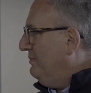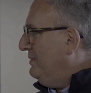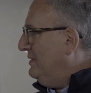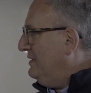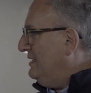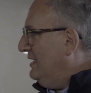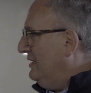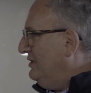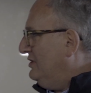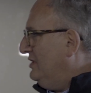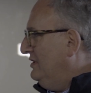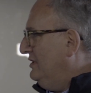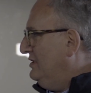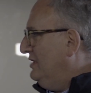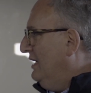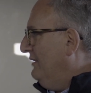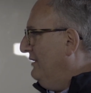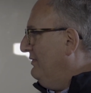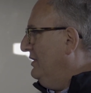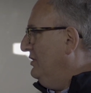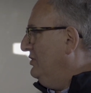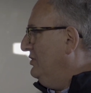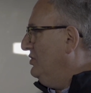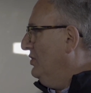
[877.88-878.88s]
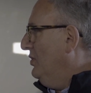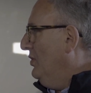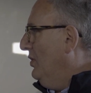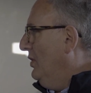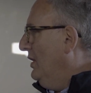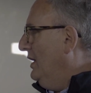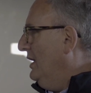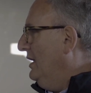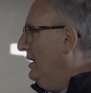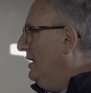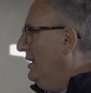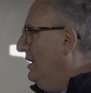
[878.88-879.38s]
potentially to love and
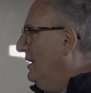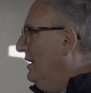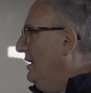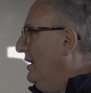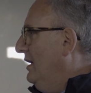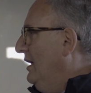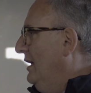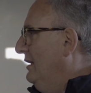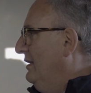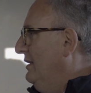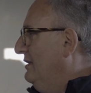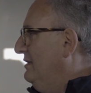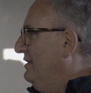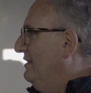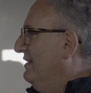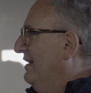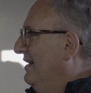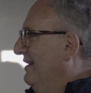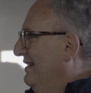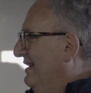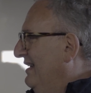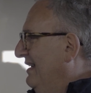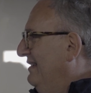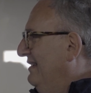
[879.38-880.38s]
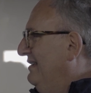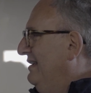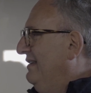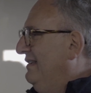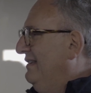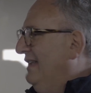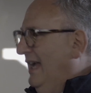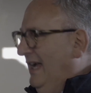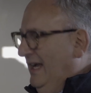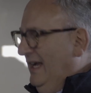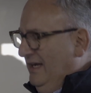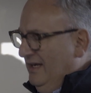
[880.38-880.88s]
enjoy, and the design. And as you
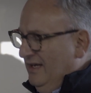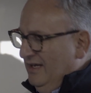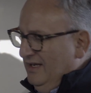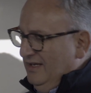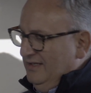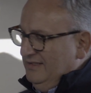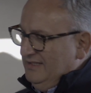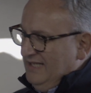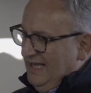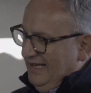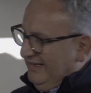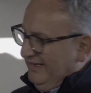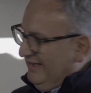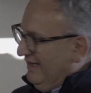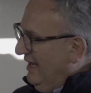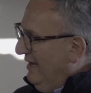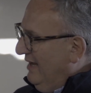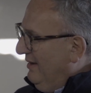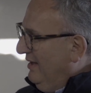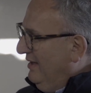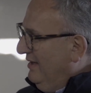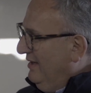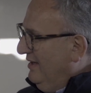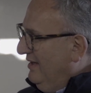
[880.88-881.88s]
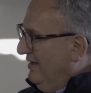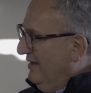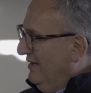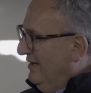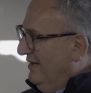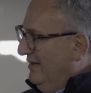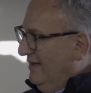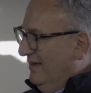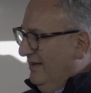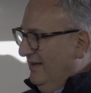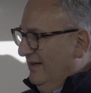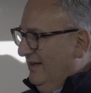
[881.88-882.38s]
say, Tesla,
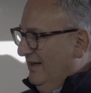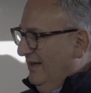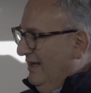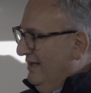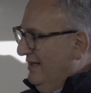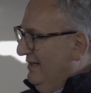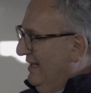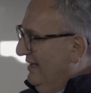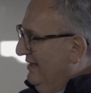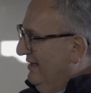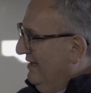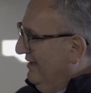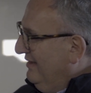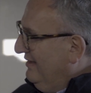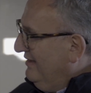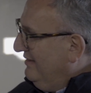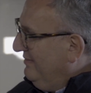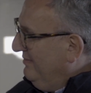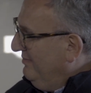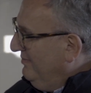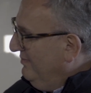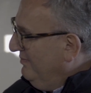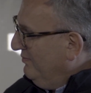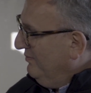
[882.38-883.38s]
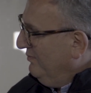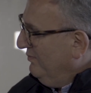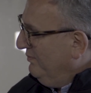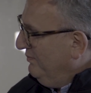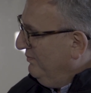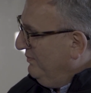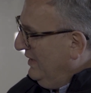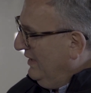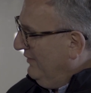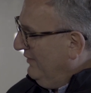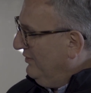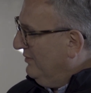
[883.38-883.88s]
and then this
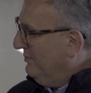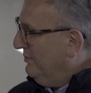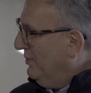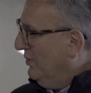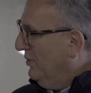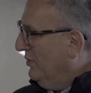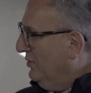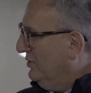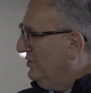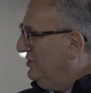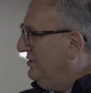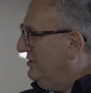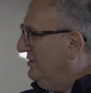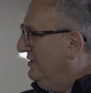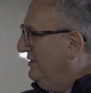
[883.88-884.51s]
beautiful Porsche.